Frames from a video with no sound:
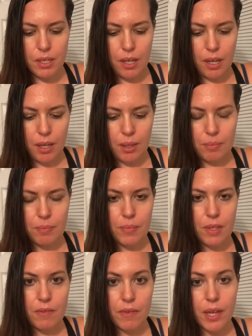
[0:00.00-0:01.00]
Um,
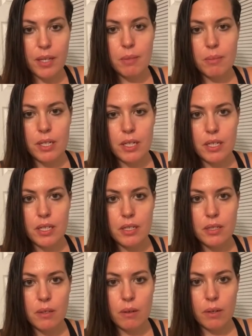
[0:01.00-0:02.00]
if anybody
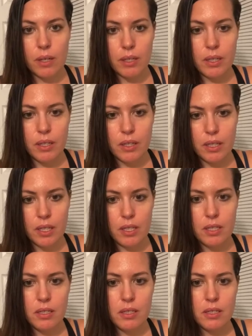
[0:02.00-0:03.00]
is on
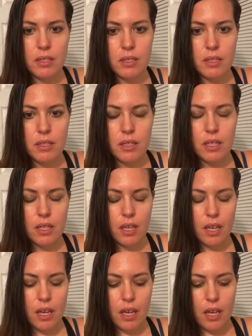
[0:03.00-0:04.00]
this,
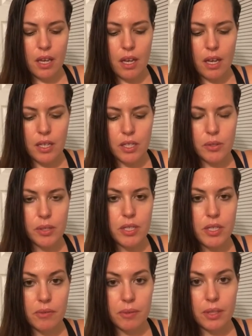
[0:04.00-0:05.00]
you can
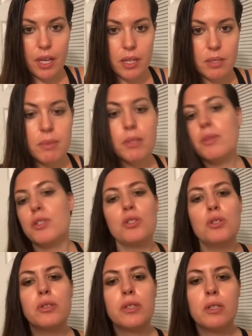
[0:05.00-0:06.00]
definitely ask me a
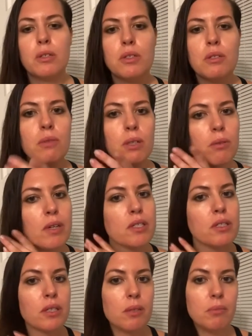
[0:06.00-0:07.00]
question. You can also request
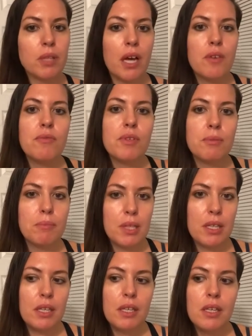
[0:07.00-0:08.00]
to come live with
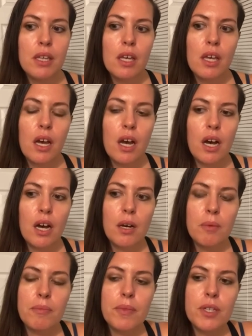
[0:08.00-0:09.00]
me.
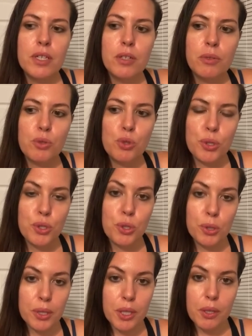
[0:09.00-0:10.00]
Um, you know, Trust
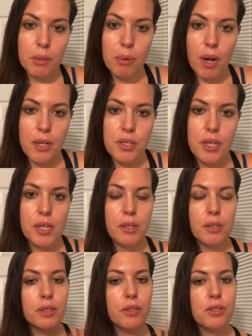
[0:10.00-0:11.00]
Your Glitter Project
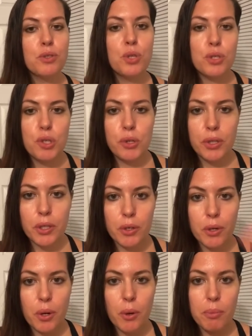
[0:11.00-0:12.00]
or Trust Your
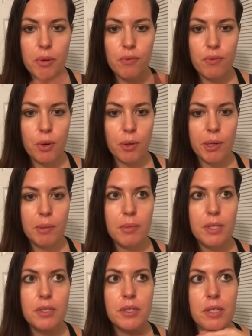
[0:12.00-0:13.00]
Glitter Open Forum
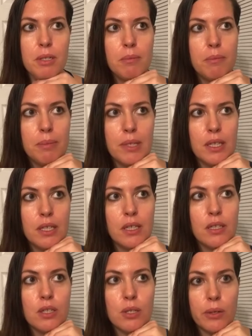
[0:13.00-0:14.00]
is going to
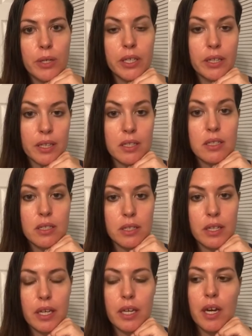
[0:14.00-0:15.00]
be starting next
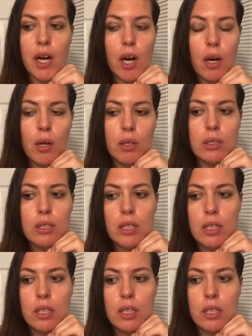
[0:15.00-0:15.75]
Sunday. I'll